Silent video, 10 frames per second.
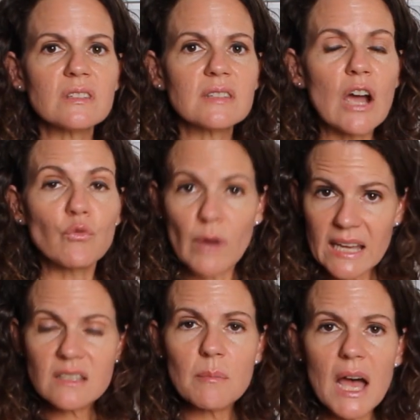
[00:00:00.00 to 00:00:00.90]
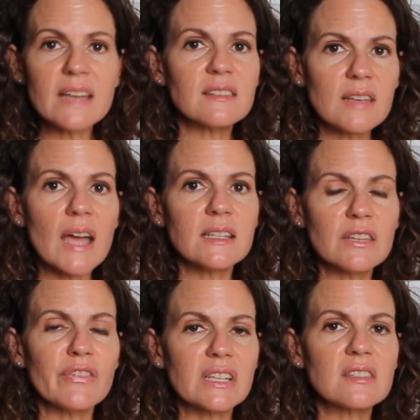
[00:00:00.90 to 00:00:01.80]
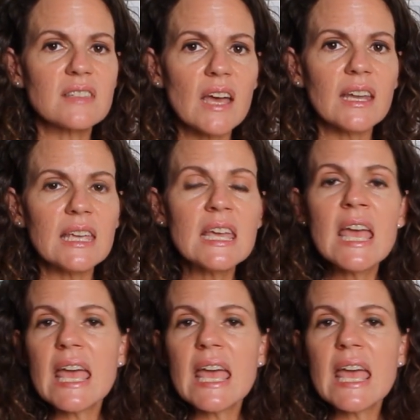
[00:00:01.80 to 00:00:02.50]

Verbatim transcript: randomized scientific study